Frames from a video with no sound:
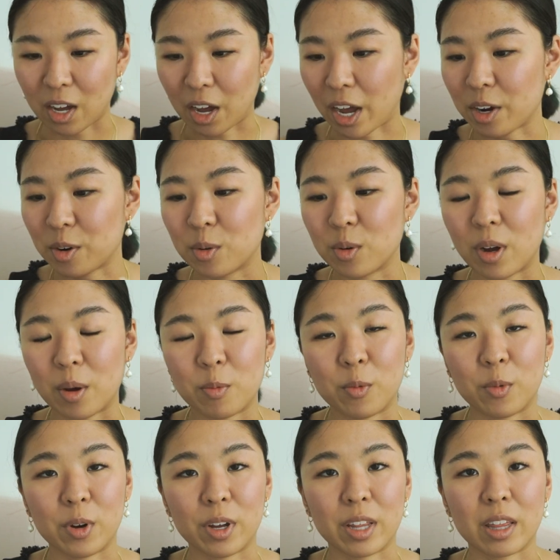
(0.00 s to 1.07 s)
I grew up
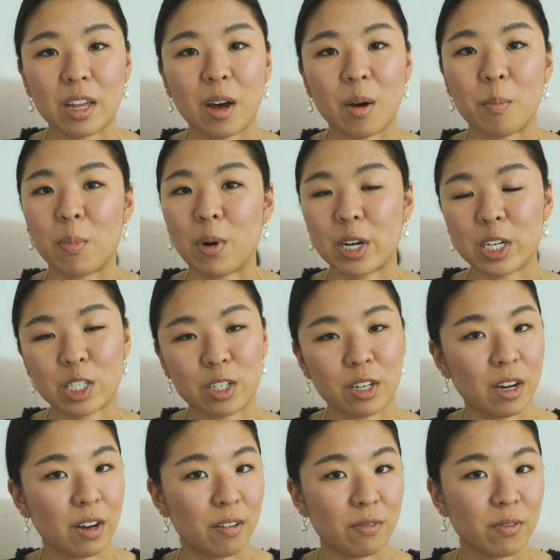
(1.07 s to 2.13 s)
with a bunch
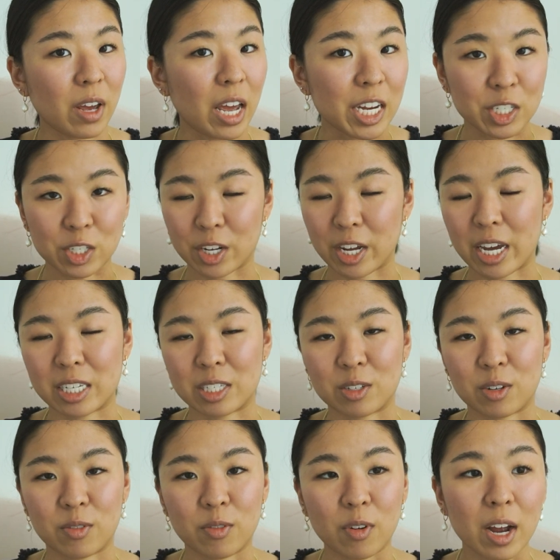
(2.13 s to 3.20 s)
of Asian
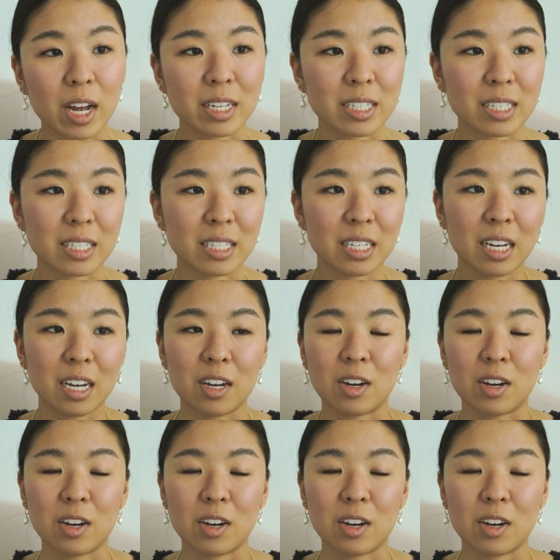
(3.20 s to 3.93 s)
gangster friends.